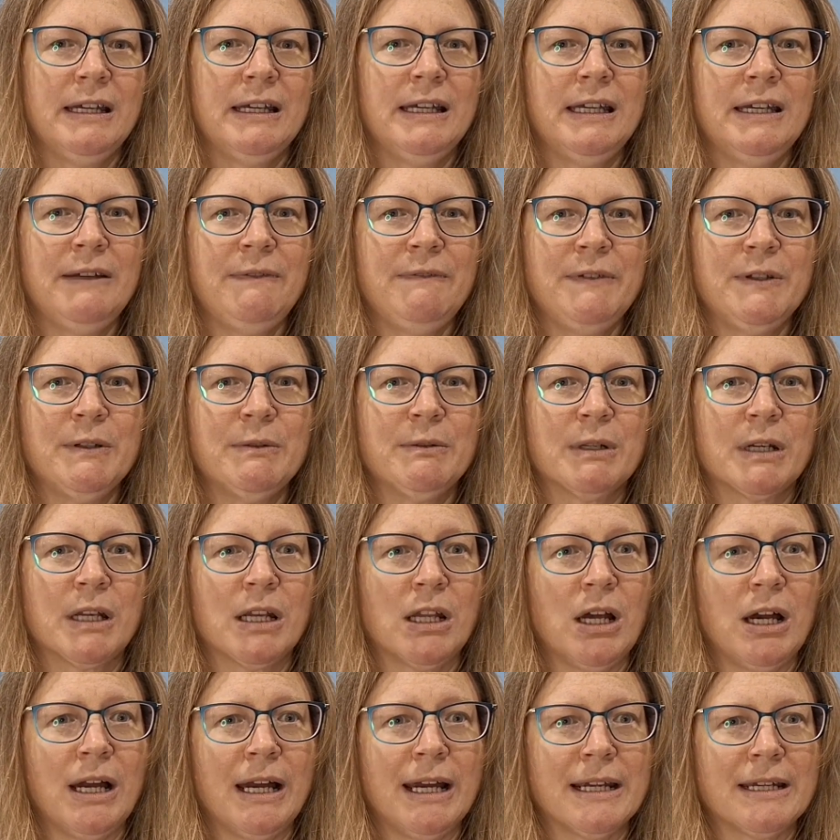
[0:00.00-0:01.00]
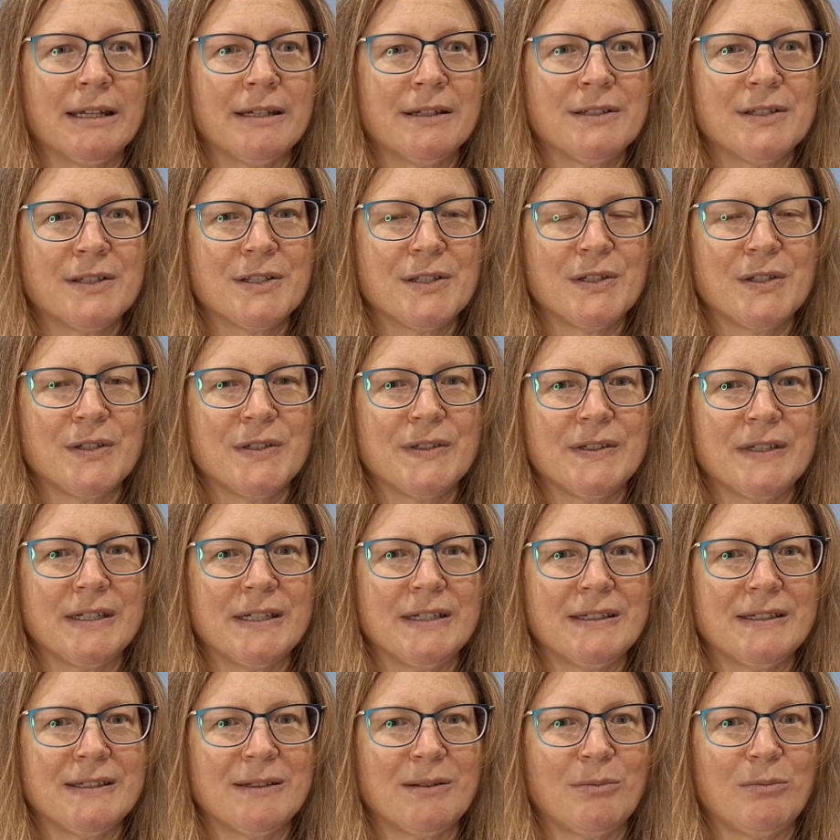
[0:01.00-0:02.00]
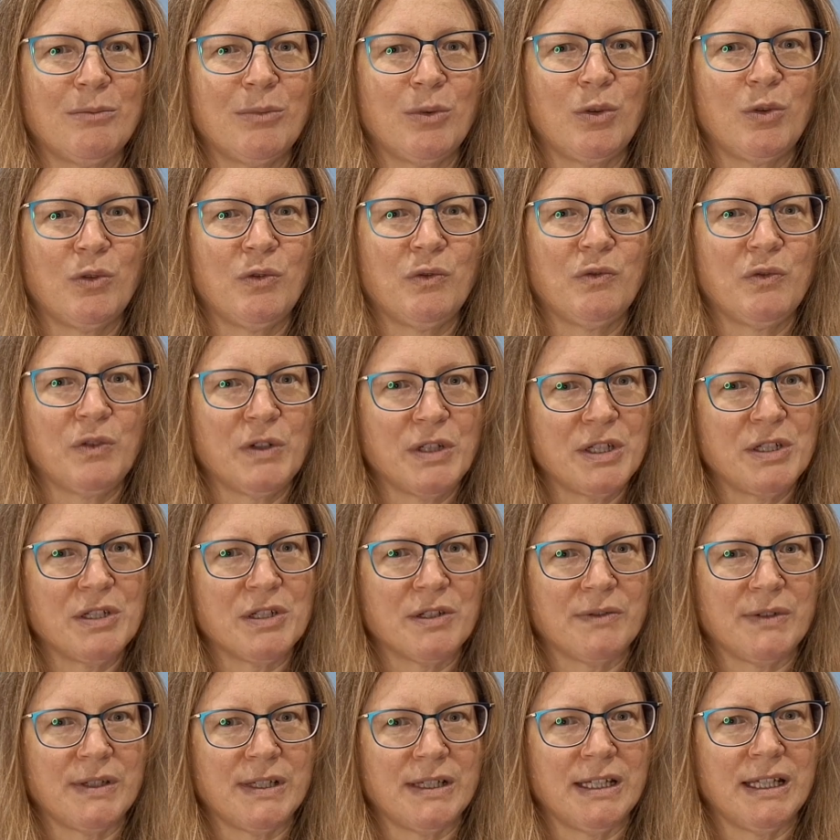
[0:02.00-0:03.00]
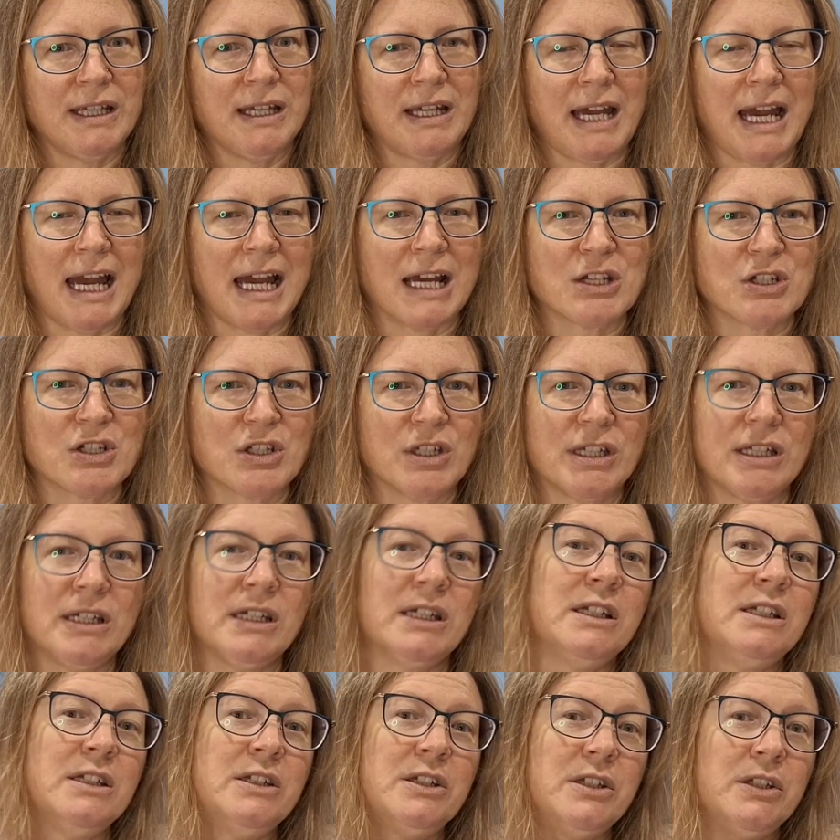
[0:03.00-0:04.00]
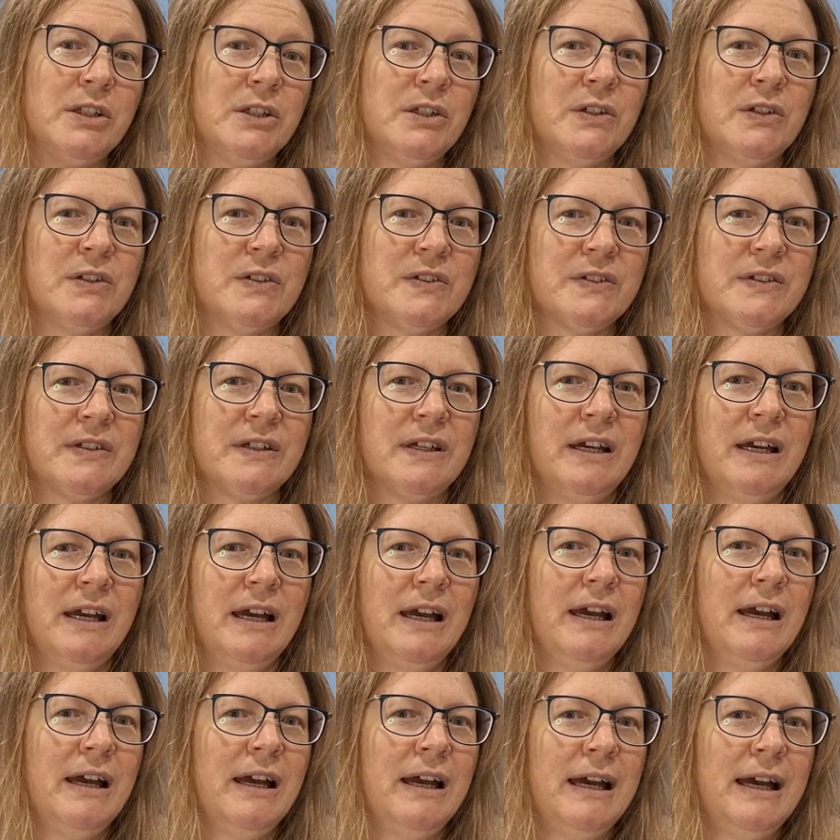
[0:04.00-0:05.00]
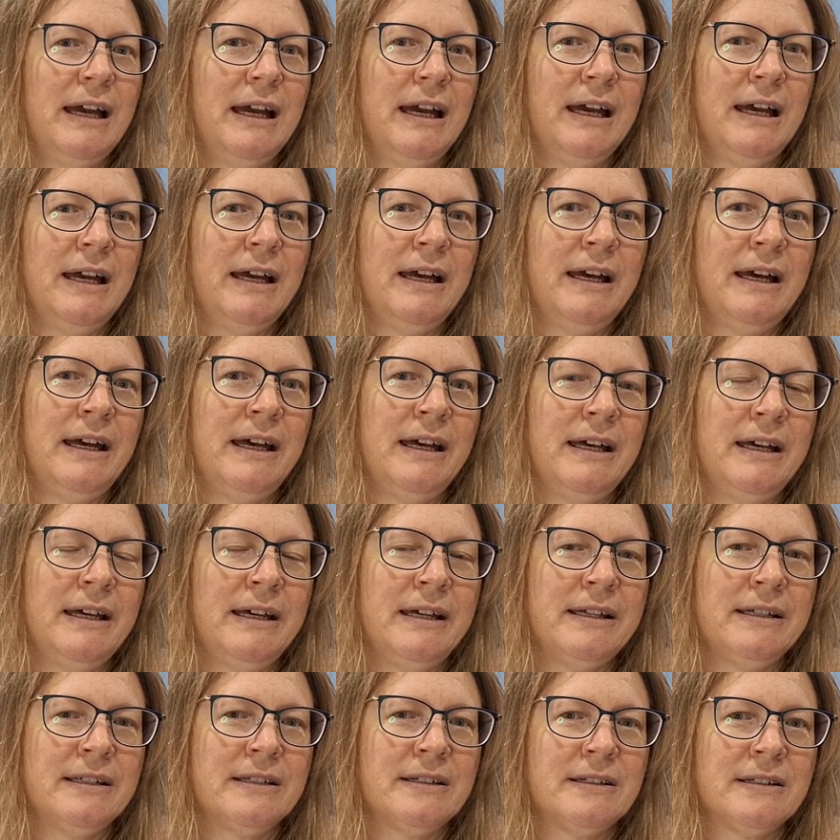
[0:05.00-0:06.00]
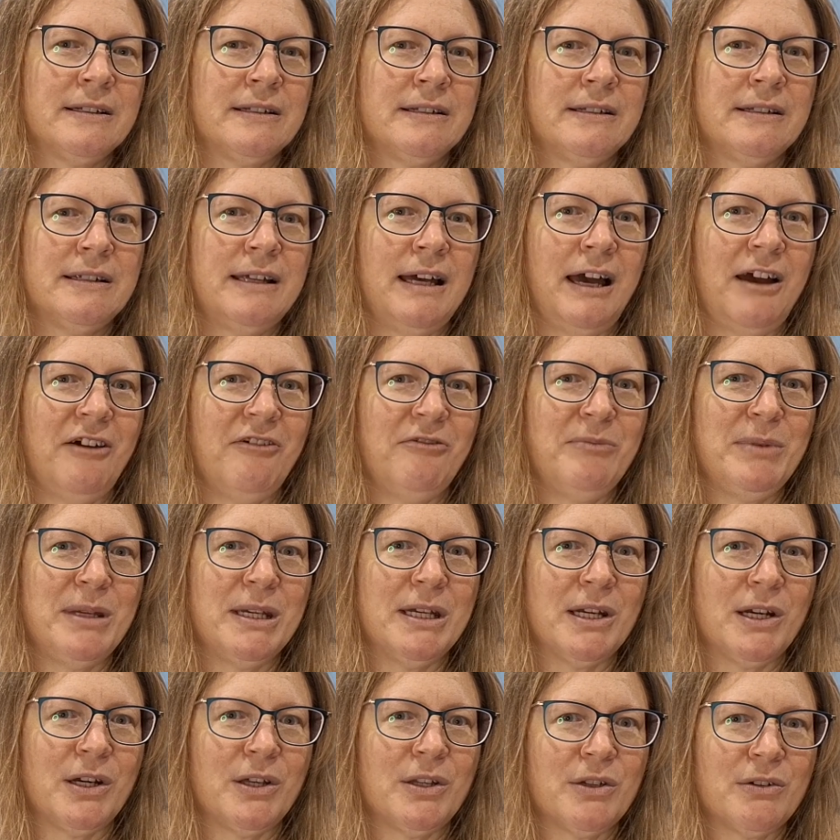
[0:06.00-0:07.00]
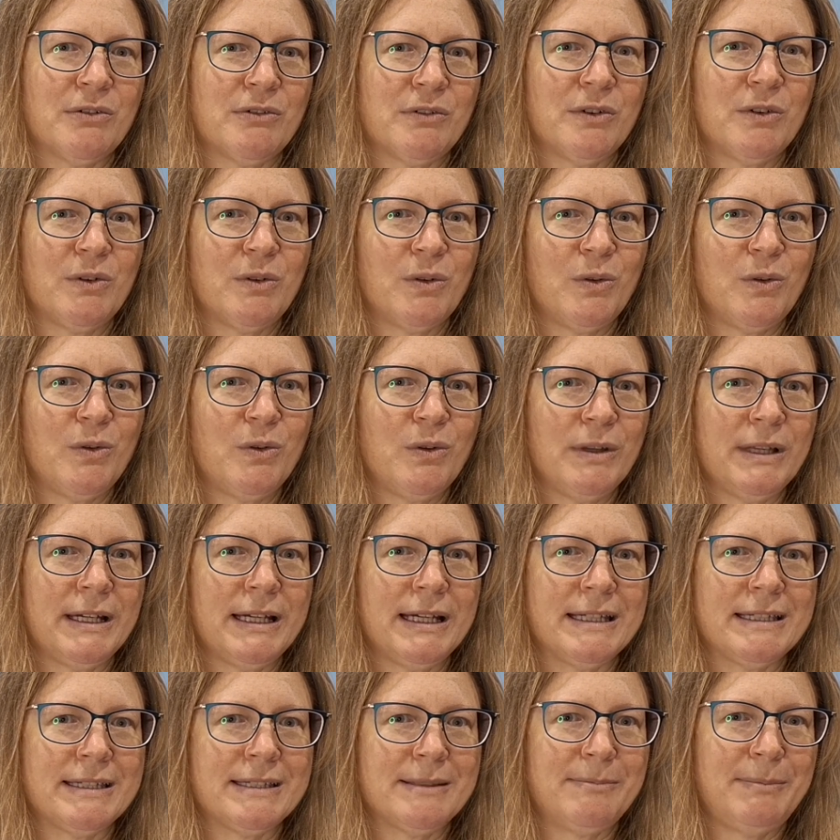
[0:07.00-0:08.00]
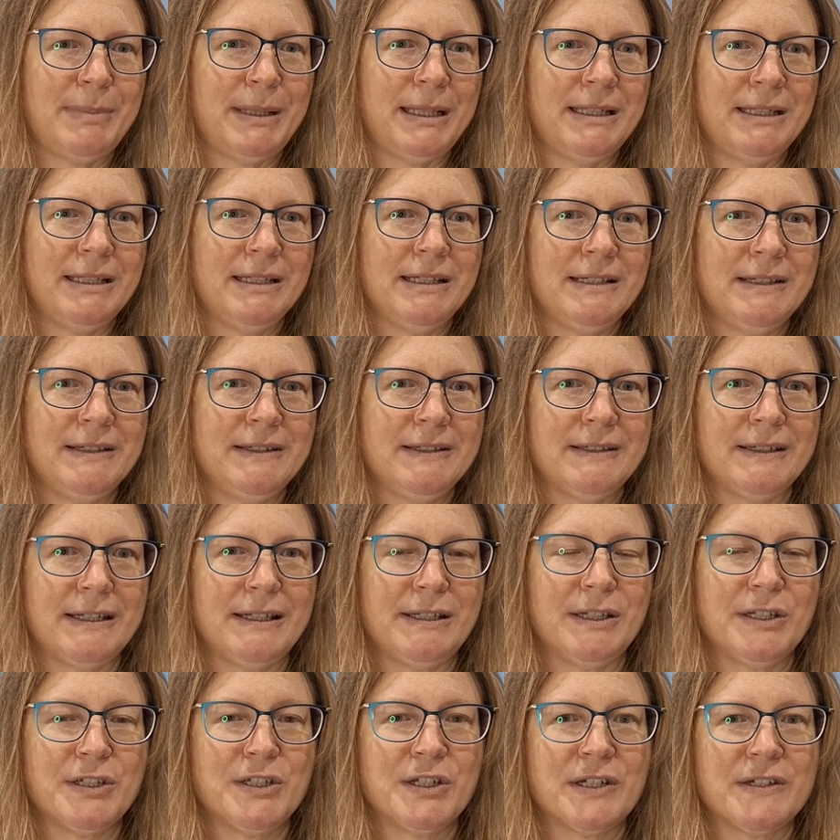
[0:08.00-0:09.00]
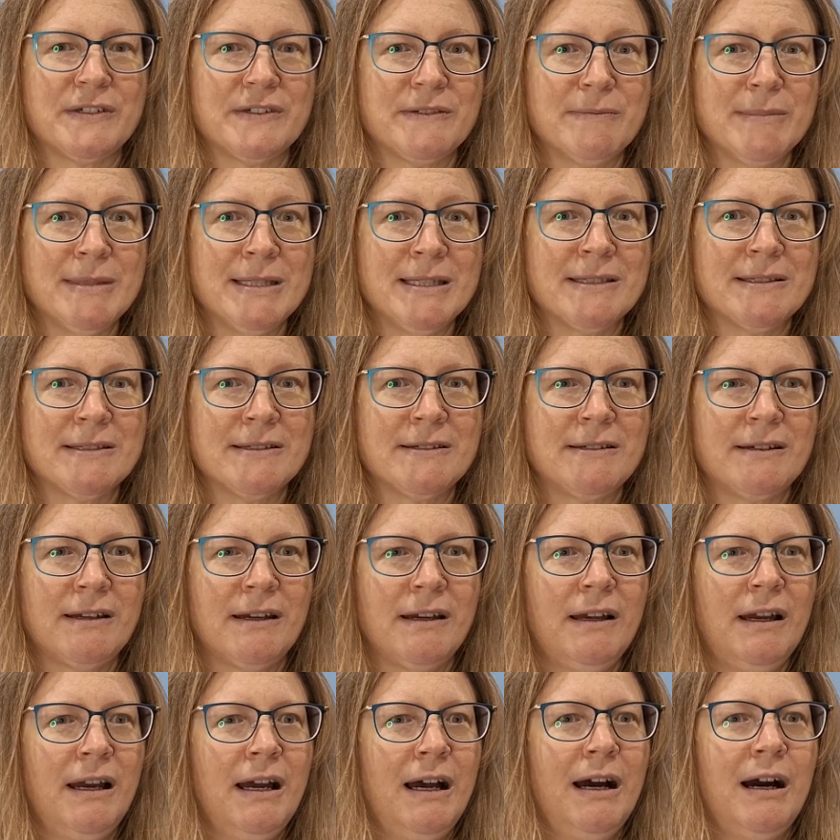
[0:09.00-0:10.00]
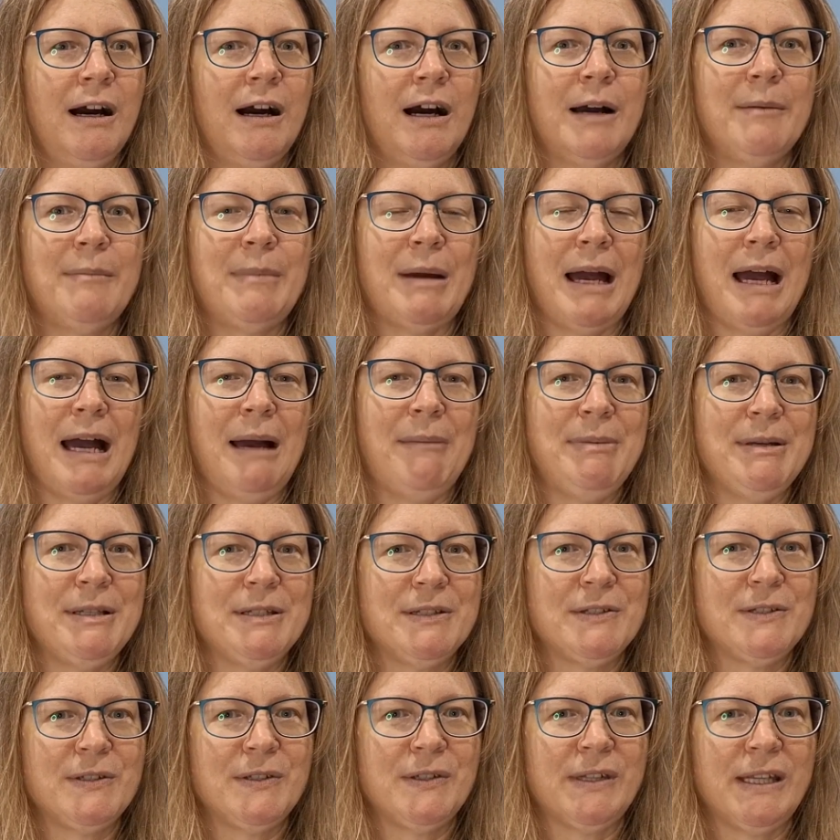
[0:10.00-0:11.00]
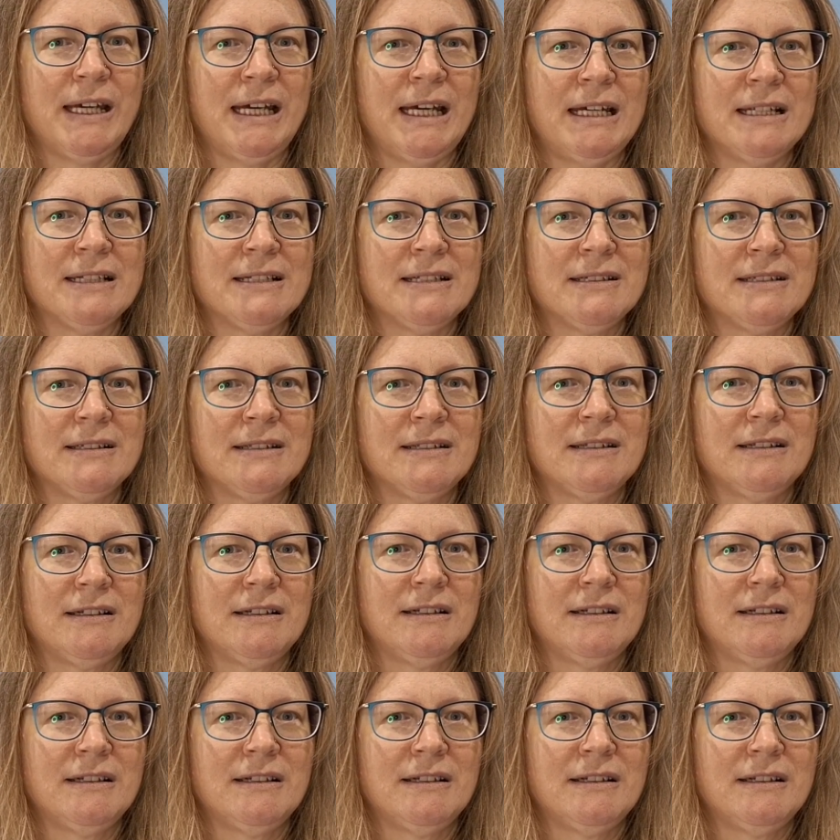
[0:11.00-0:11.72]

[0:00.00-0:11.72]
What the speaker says: If you would like to see some more footage of it actually in use and have me go through all its bendies and adjustments, I'm happy to do that.